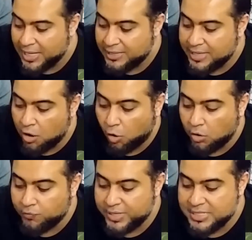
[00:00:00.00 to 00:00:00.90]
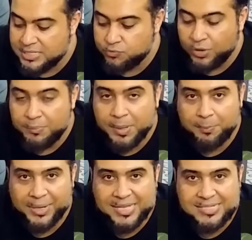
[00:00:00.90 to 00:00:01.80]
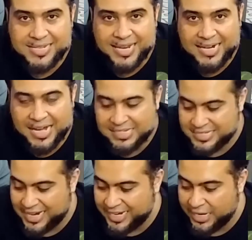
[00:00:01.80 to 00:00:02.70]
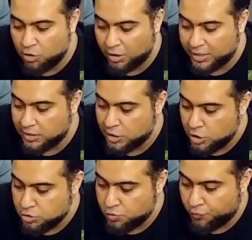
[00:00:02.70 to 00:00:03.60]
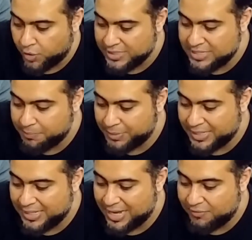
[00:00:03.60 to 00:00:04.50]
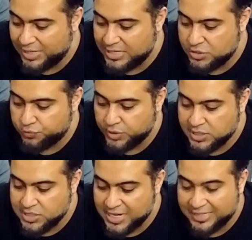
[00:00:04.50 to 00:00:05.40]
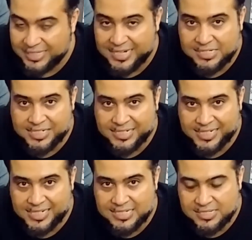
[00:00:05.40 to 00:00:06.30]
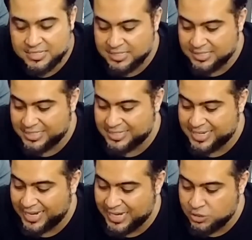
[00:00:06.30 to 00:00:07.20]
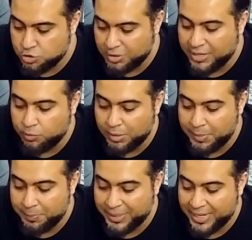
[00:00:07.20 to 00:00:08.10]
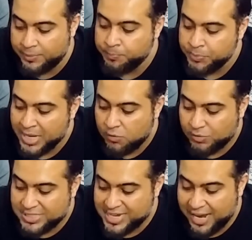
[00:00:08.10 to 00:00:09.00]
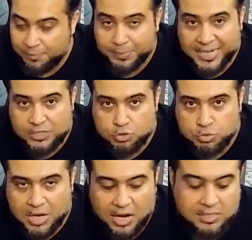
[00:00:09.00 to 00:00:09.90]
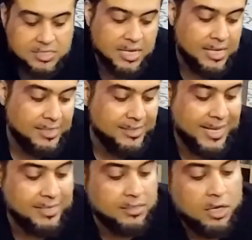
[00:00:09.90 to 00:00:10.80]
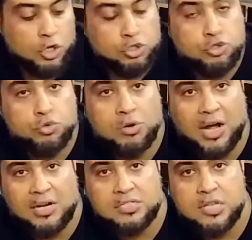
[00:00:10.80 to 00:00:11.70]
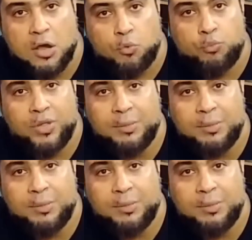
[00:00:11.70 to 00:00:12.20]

they always will be placed in ascending order. So for example, 11 is first and then 30 is the second, so it will be played. Once I have played 2 cards, then 2 cards will